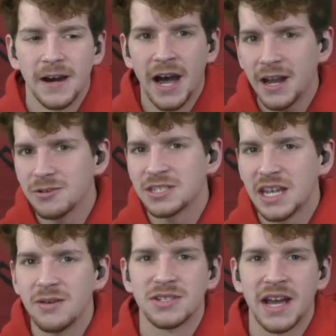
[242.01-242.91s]
Iowa
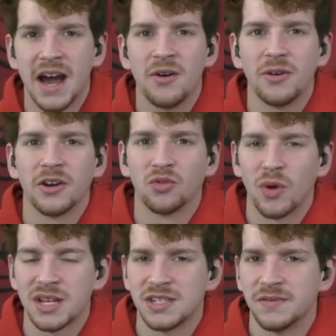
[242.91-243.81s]
State was out
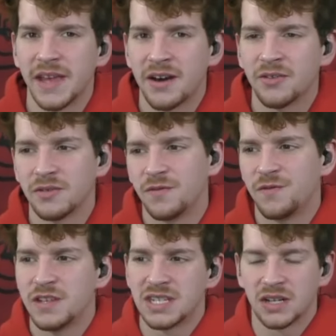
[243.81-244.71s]
aggressive, out
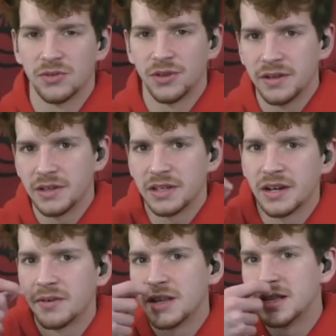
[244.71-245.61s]
physicaled,
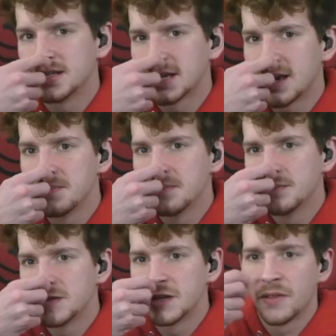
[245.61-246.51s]
in this game.
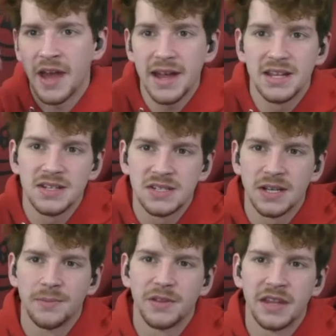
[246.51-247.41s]
So that is
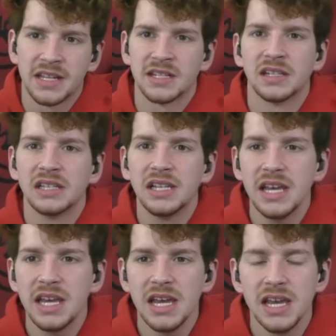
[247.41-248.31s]
something that's a
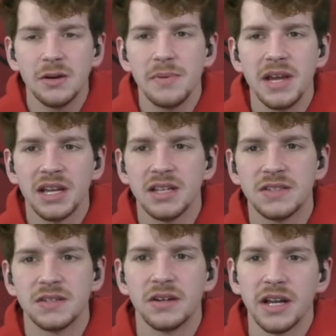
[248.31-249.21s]
little bit
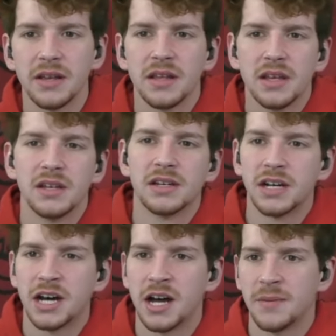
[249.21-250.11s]
concerning.
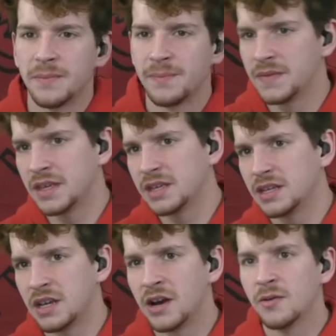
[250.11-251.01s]

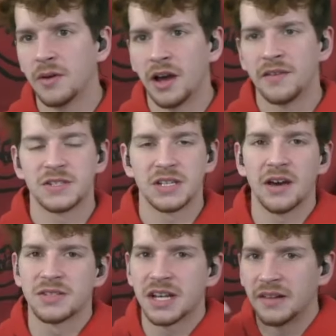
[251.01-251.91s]
Obviously
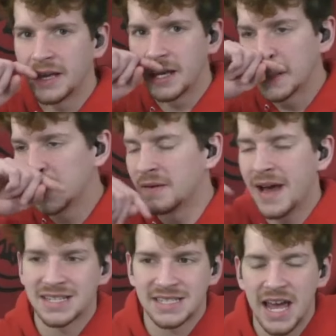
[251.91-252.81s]
outside of like the
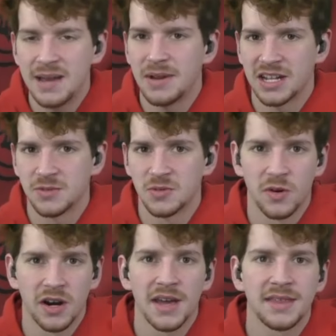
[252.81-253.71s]
last 10 minutes was
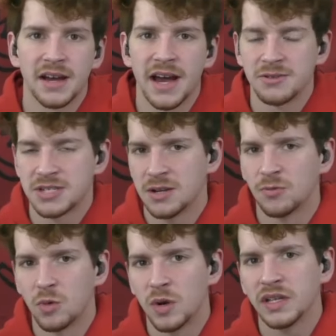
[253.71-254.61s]
where I thought Iowa State
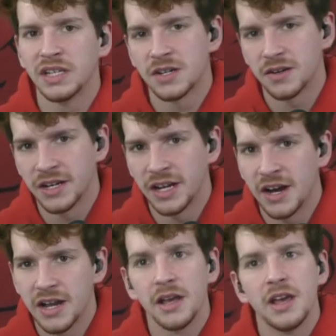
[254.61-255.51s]
really turned it
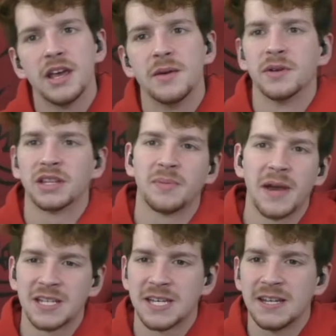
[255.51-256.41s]
on. But the
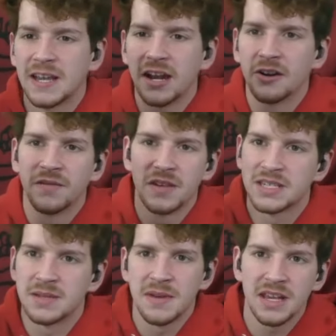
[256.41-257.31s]
best indicator of this
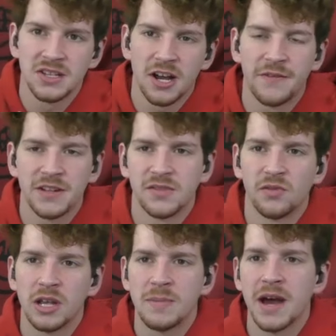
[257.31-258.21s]
to me is offensive
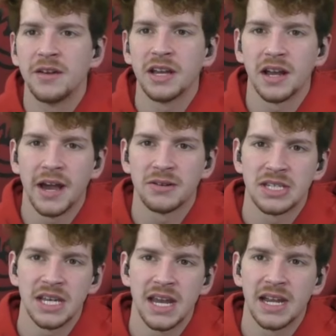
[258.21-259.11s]
rebounding. Iowa
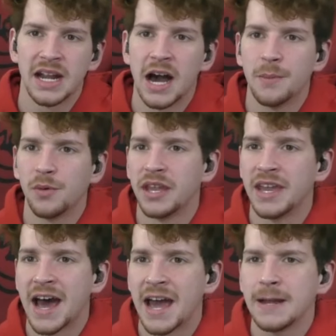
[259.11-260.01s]
State ended up with
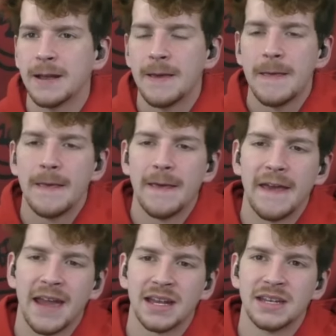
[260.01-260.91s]
9,
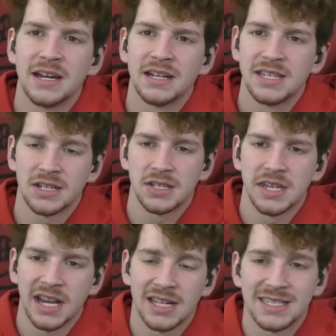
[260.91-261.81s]
and Texas
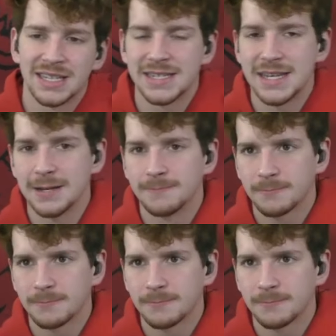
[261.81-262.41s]
Tech had 16.